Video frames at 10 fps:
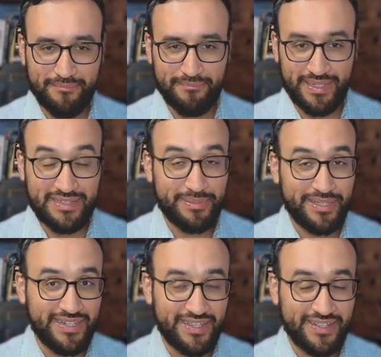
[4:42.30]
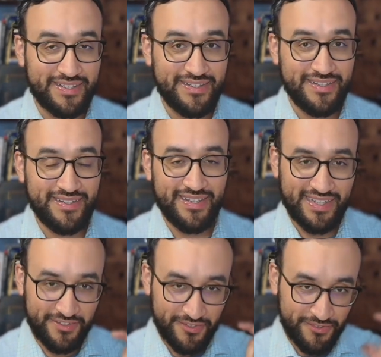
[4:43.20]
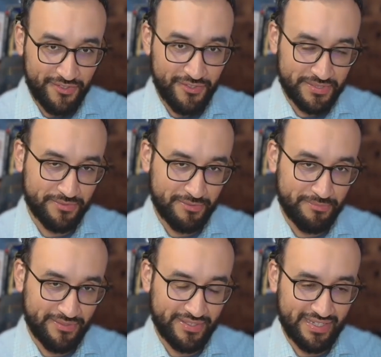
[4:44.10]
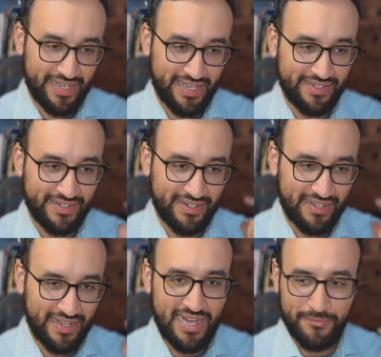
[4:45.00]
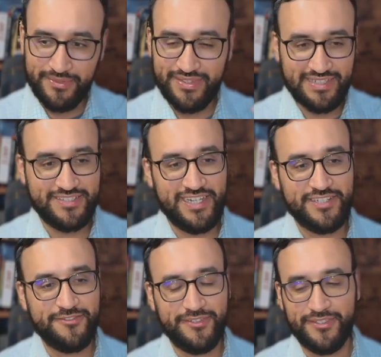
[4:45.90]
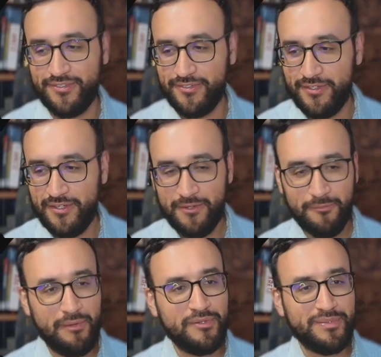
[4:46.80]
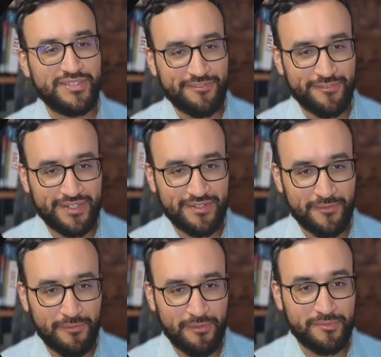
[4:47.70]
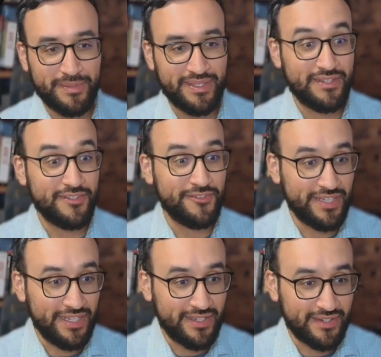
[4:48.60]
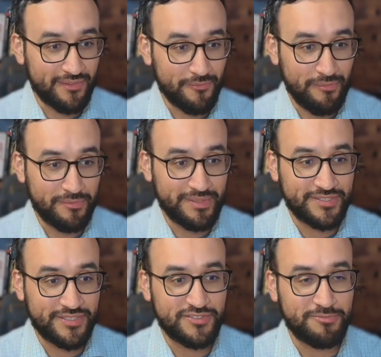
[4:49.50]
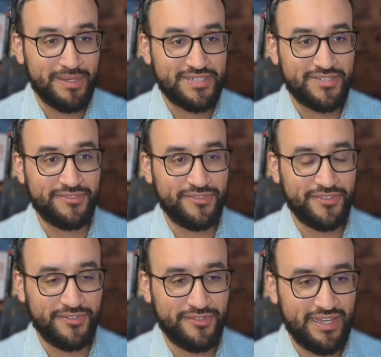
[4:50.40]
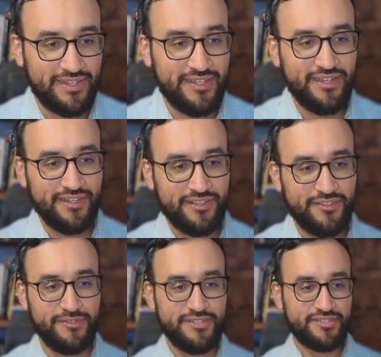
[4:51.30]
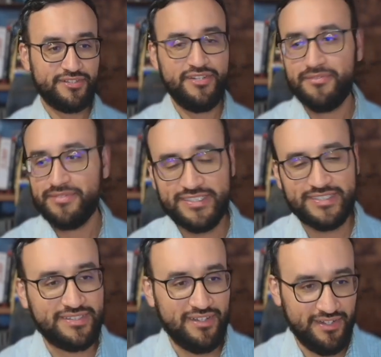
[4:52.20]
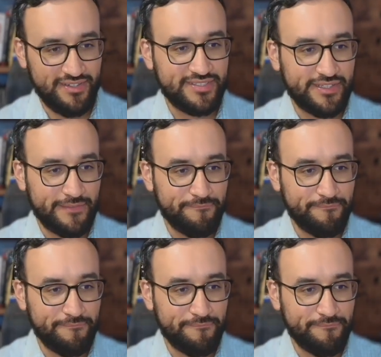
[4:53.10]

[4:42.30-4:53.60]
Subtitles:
but at the beginning, and you knew what you were building ahead, how would that change for you? What would be different? What would be unique? What would be so special to you that you just couldn't resist, honestly?